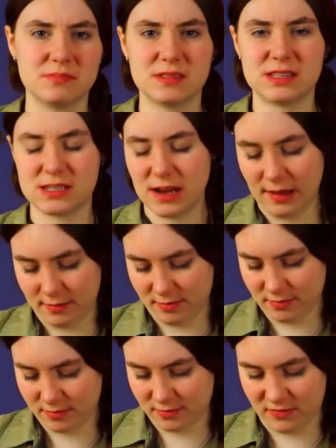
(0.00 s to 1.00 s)
It's not
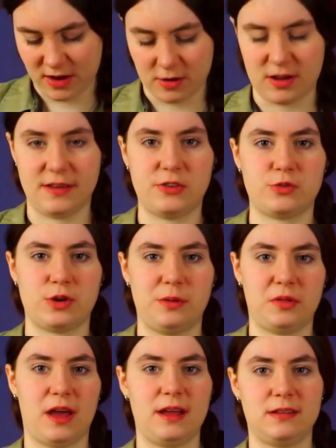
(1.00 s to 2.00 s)
very
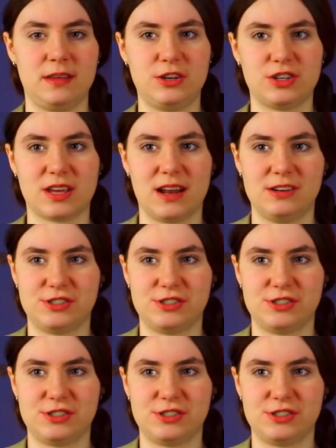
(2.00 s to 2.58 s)
streamlined, they just kind of